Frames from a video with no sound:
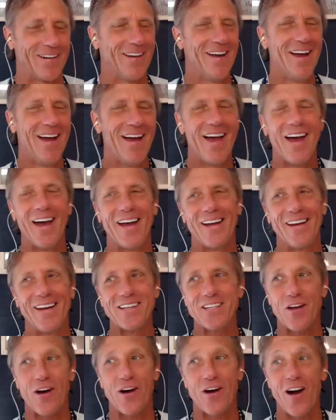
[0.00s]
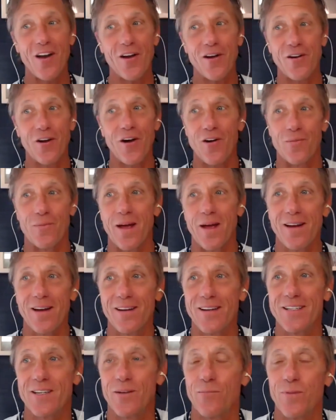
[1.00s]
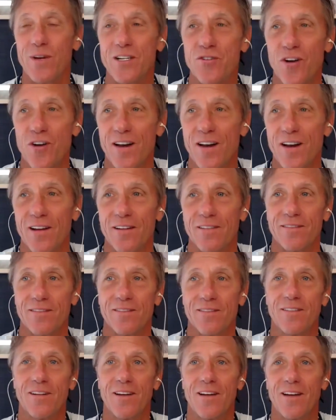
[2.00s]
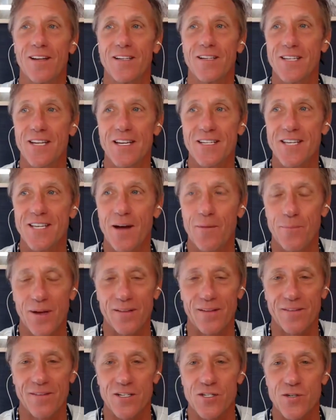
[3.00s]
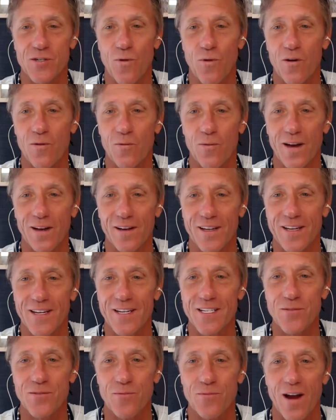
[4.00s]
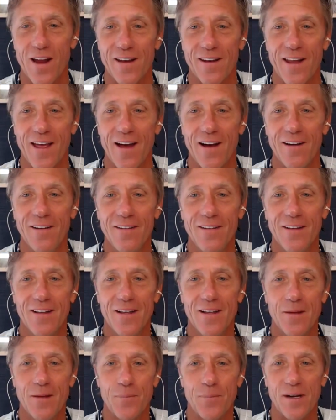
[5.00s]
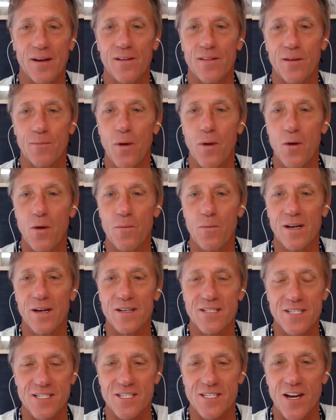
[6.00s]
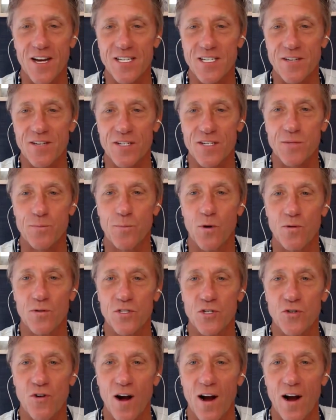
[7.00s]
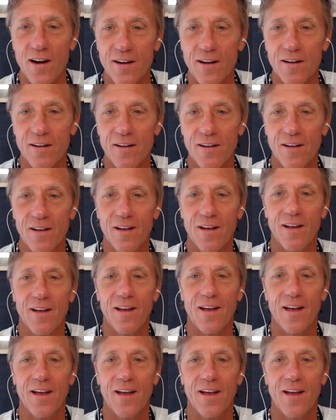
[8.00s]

going. And he's going, I don't know, man. He said, we're trying to assess how big this rock really is right now. But at the moment, it's the size of a small truck.